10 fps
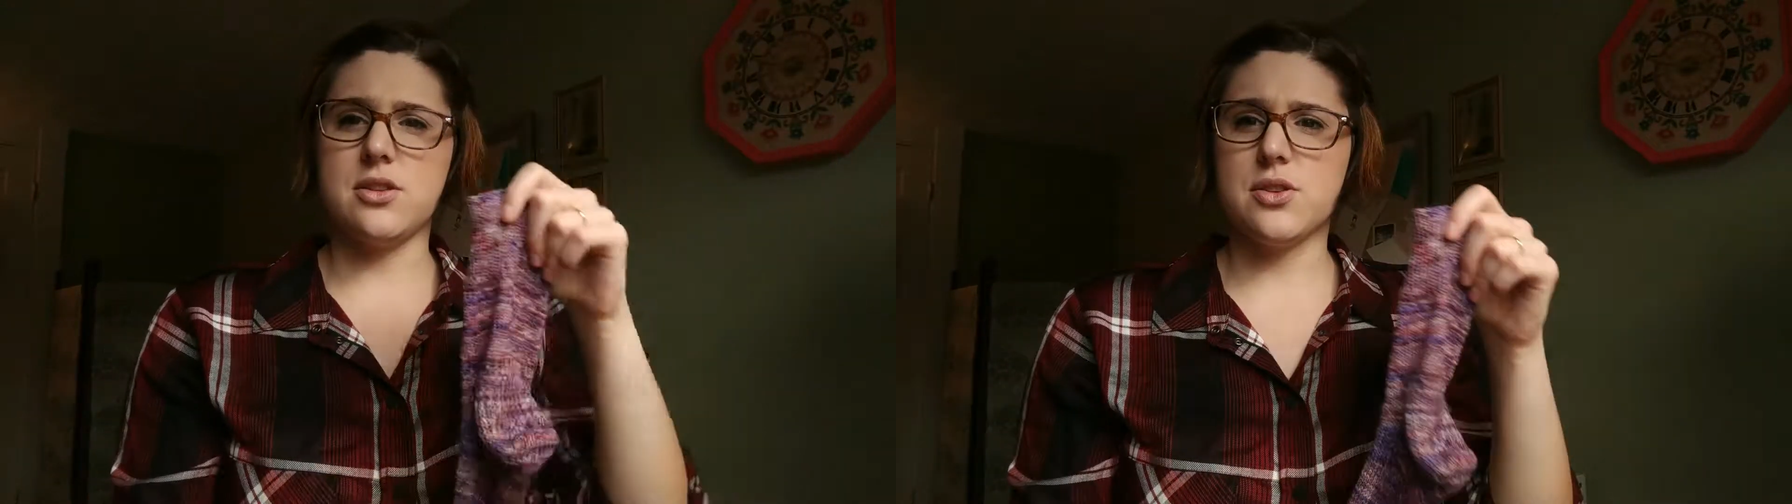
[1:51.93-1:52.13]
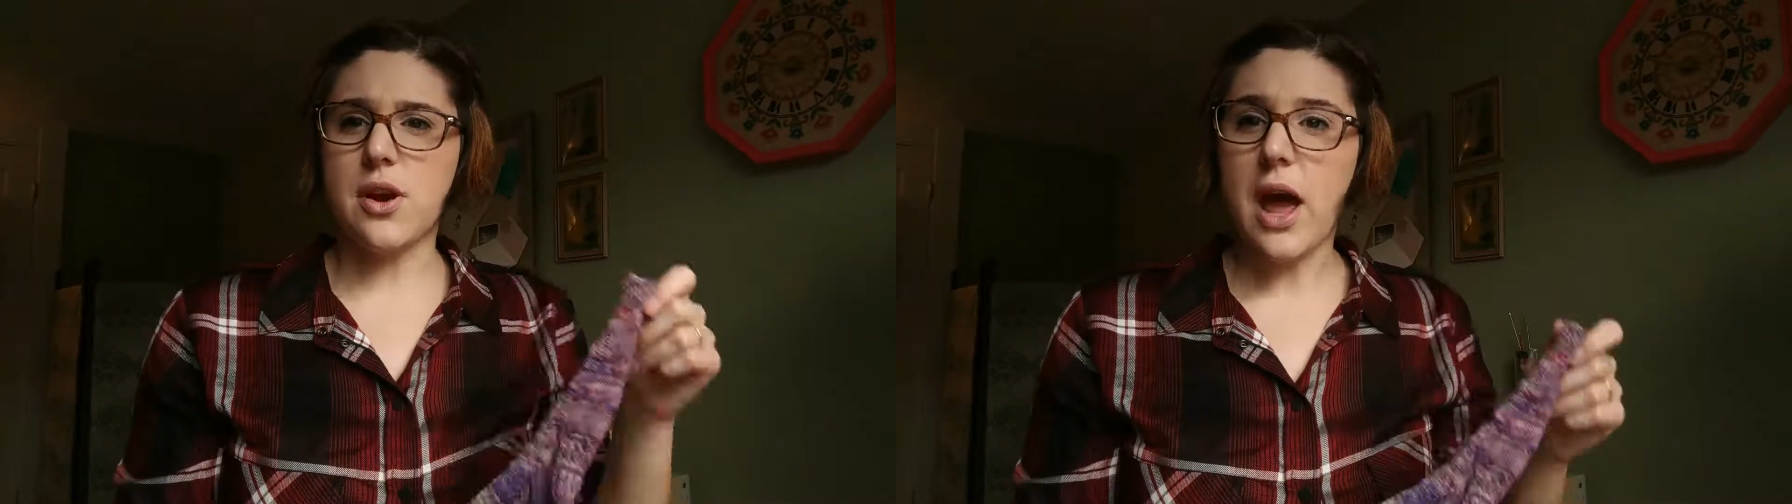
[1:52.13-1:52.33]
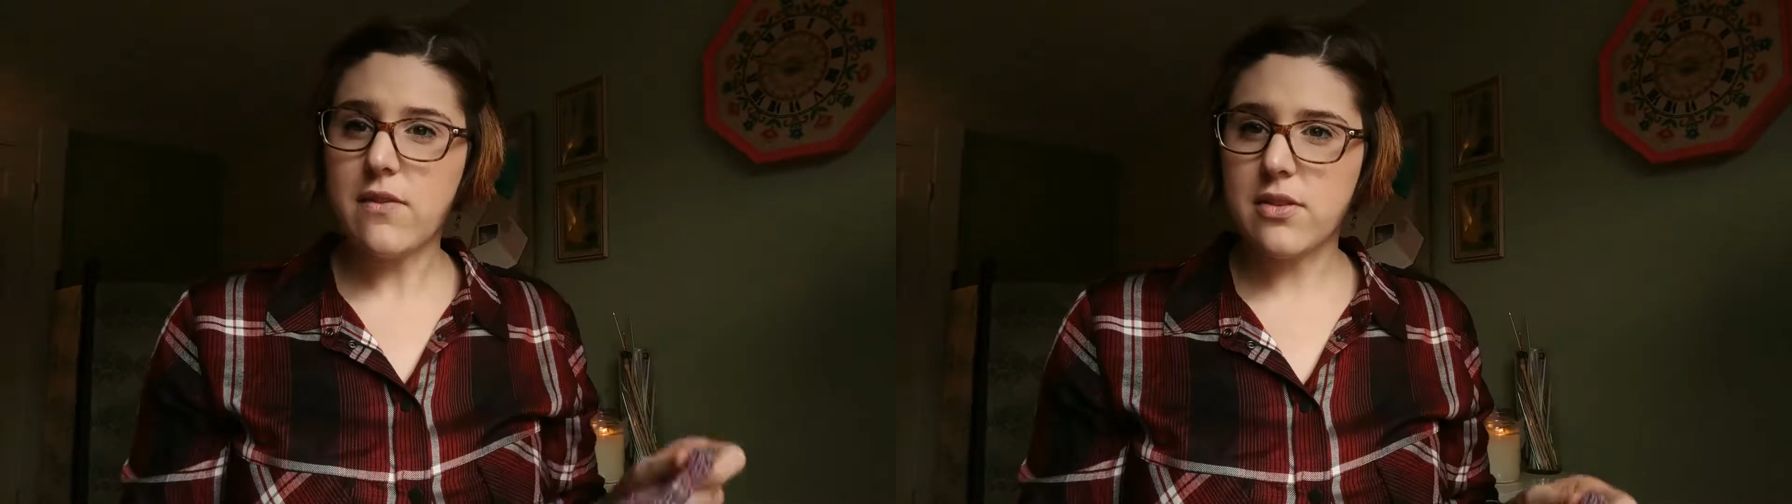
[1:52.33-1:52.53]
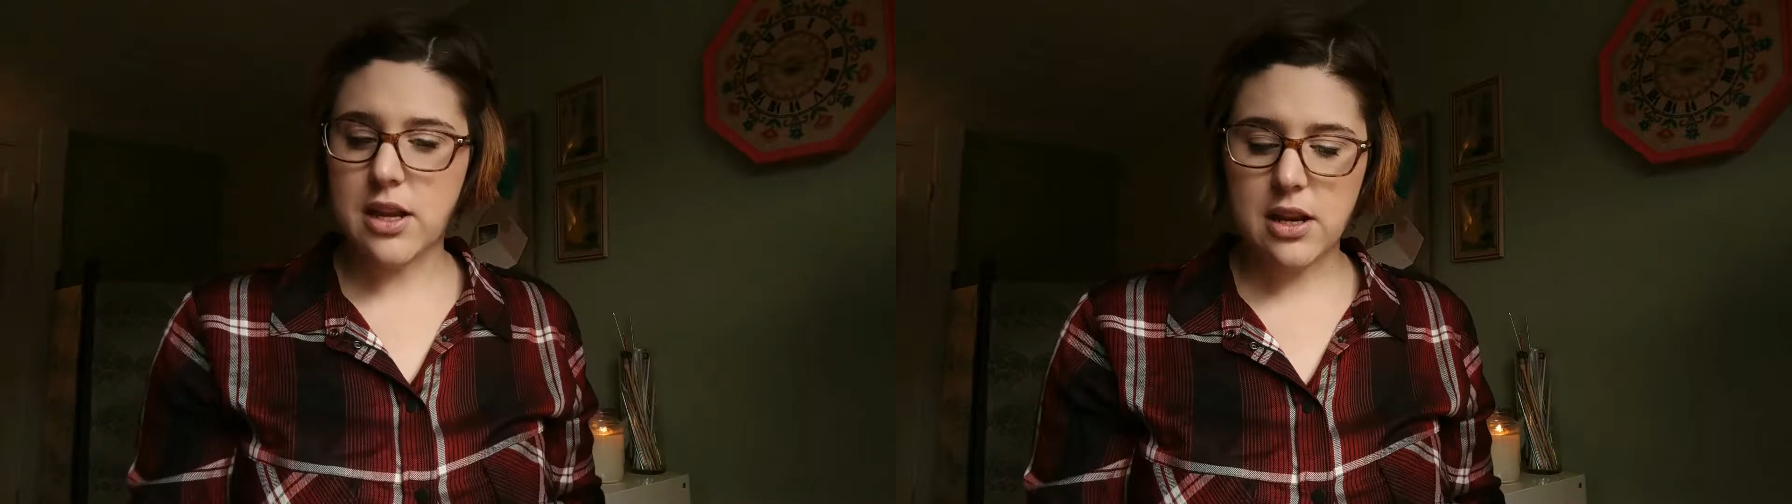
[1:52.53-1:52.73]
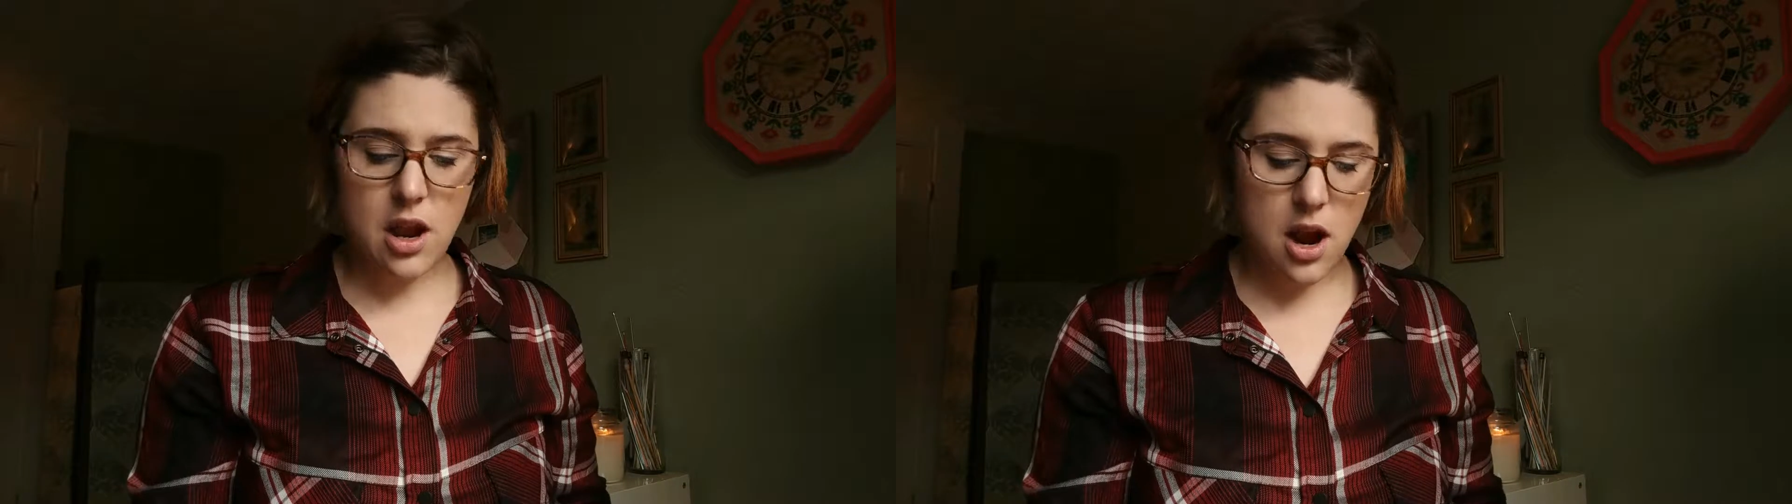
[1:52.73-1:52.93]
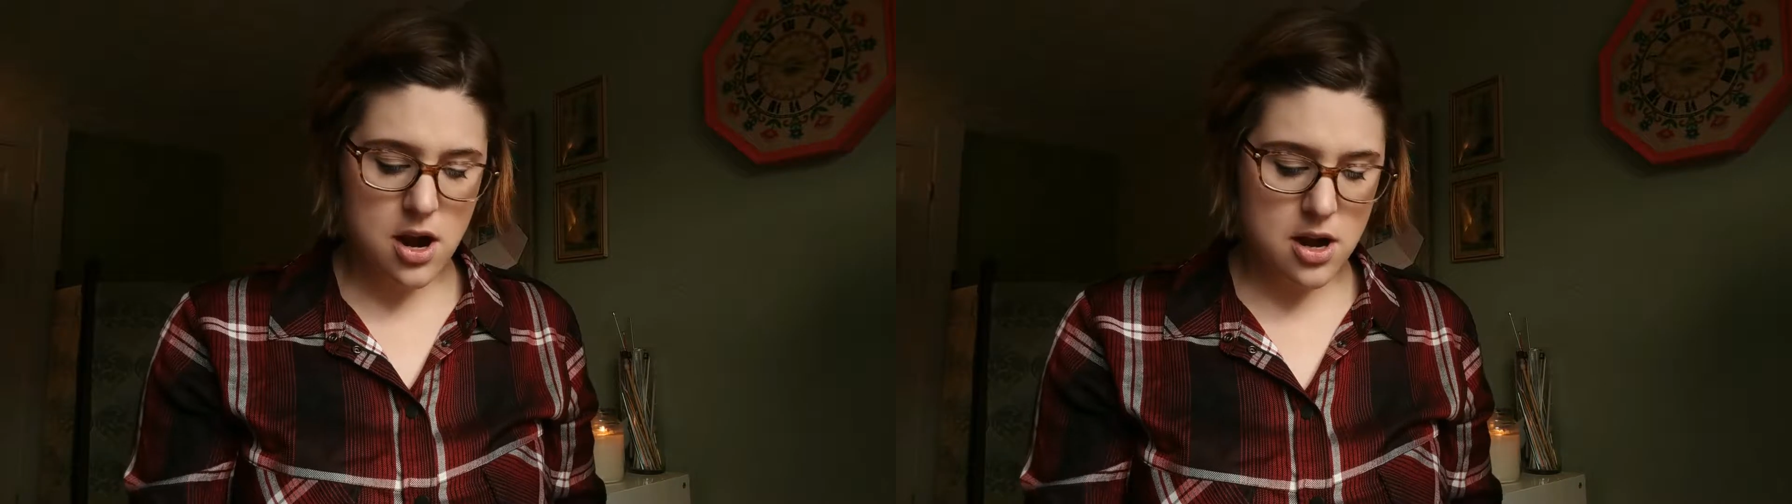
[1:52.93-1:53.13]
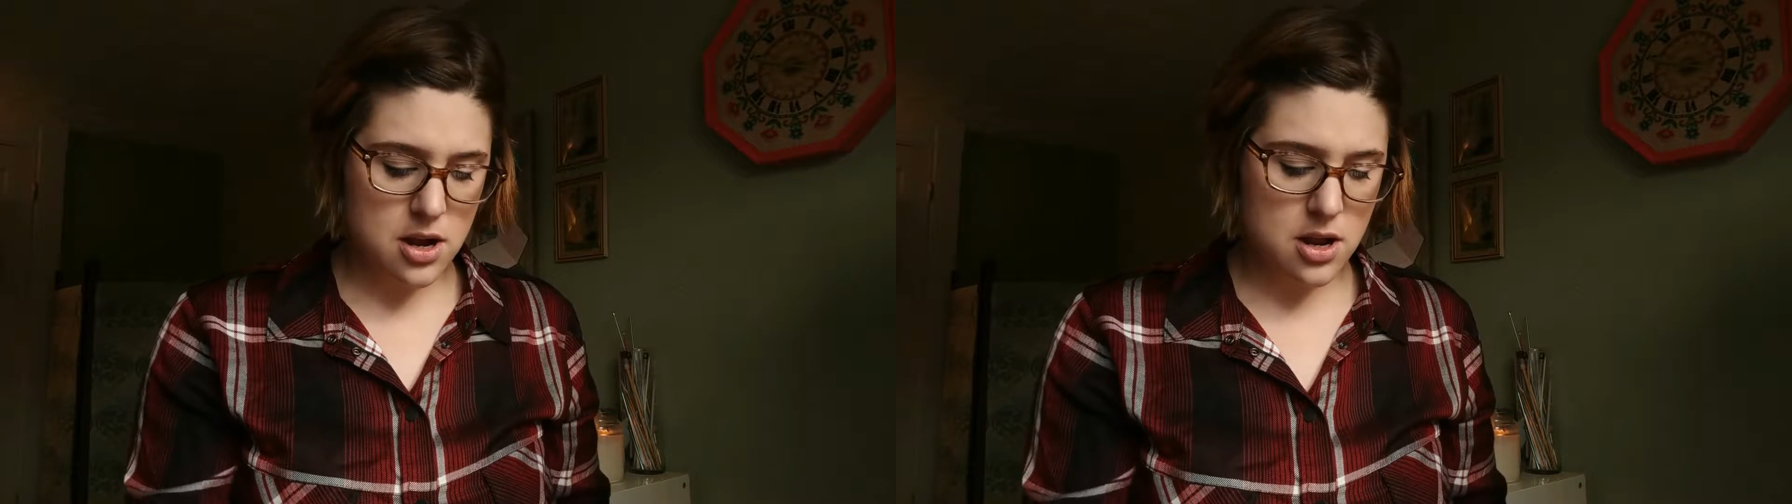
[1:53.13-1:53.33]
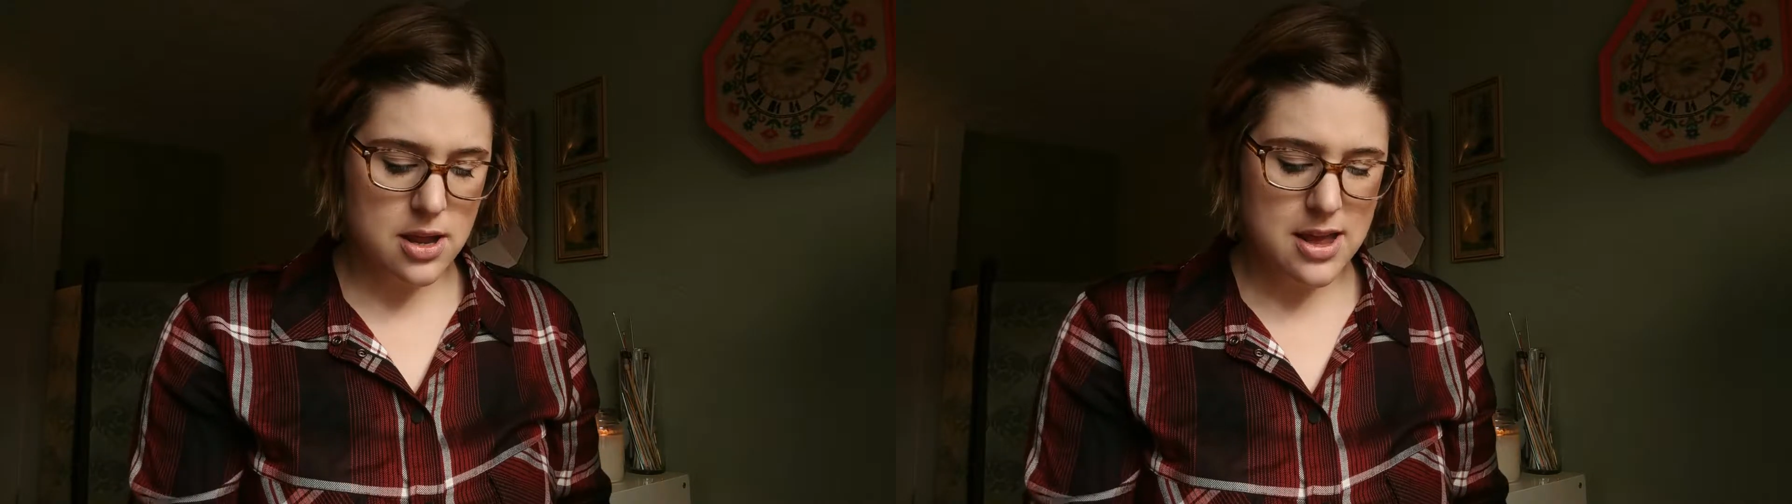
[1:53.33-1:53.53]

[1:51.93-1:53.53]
traveling yarn.